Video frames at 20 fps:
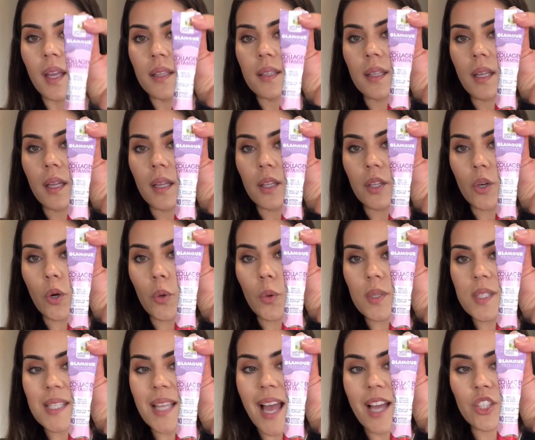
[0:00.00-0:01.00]
the little
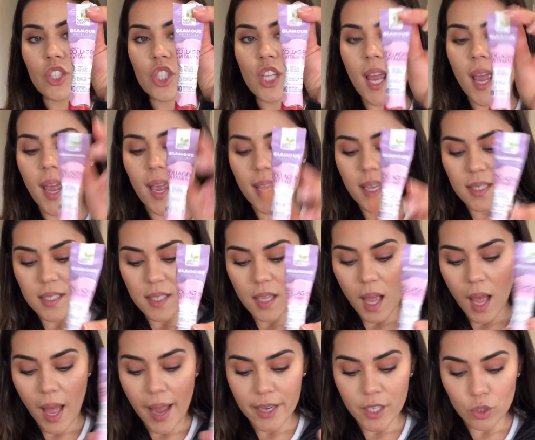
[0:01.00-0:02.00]
sachets,
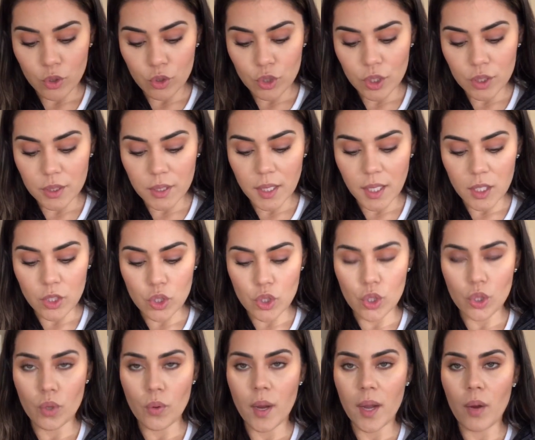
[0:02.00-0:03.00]
I usually
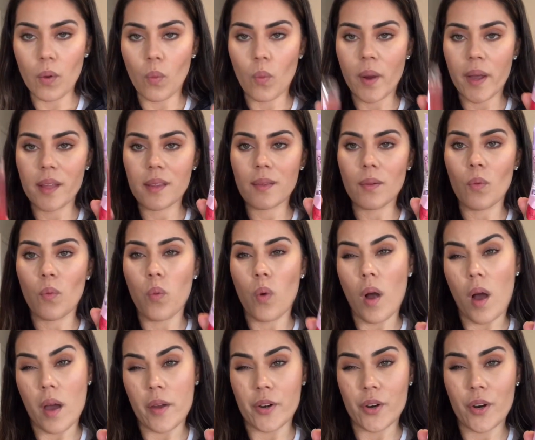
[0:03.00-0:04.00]
do it with
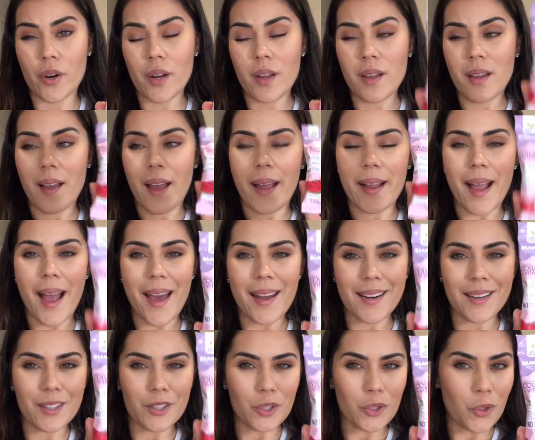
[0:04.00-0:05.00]
water. I
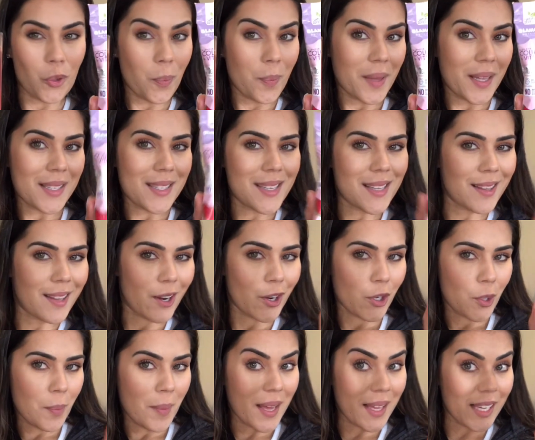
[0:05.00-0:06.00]
added a little mint in there
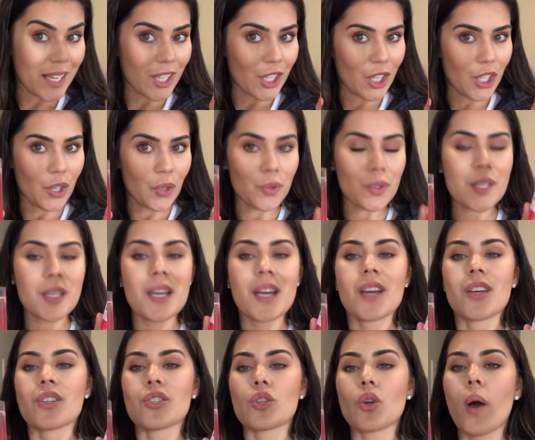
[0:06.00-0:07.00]
to make it cute.
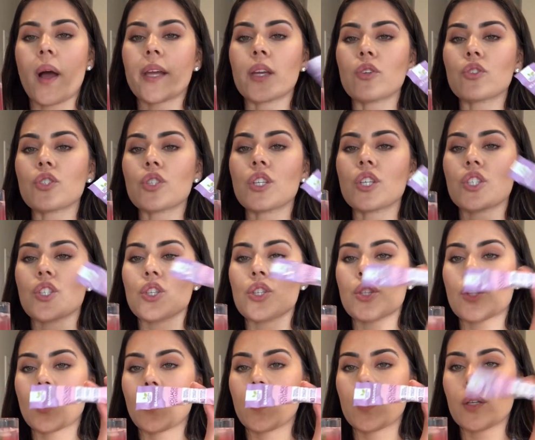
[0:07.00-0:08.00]
So I usually
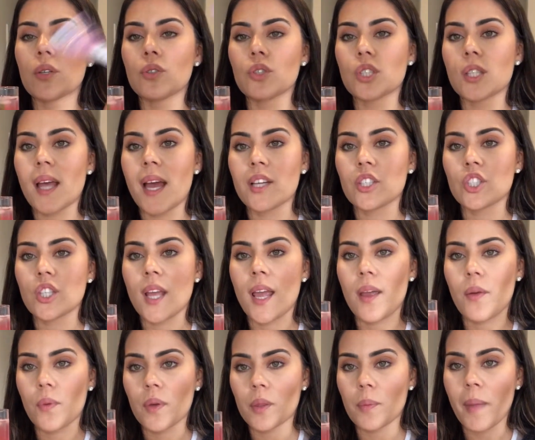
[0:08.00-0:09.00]
just throw a little
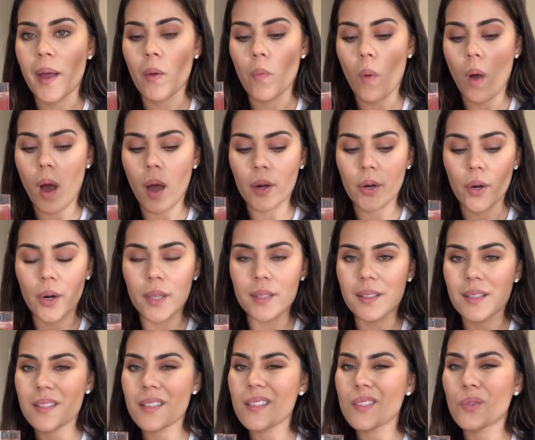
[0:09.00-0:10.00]
sachet with my water.
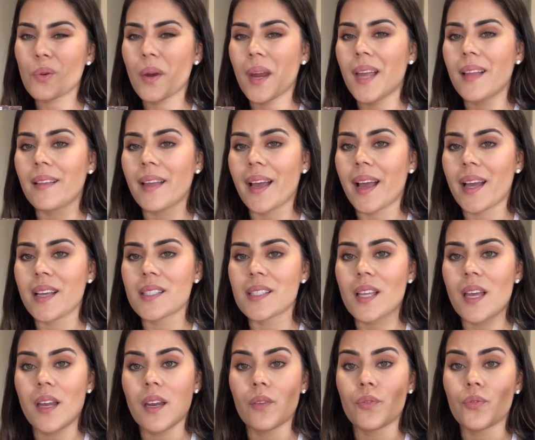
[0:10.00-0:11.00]
This is great, like I
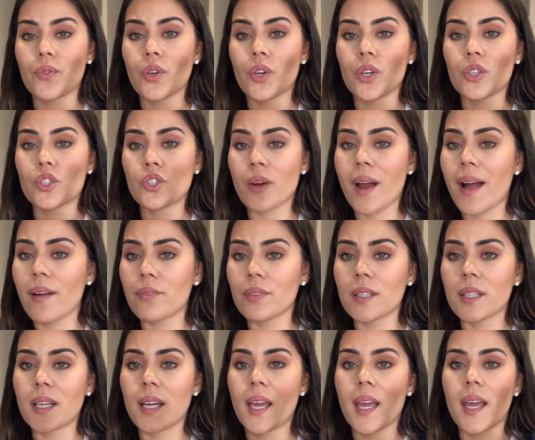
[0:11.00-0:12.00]
said, if you're
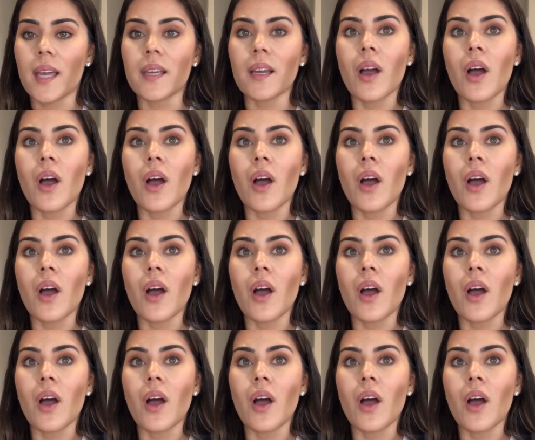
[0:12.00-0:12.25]
traveling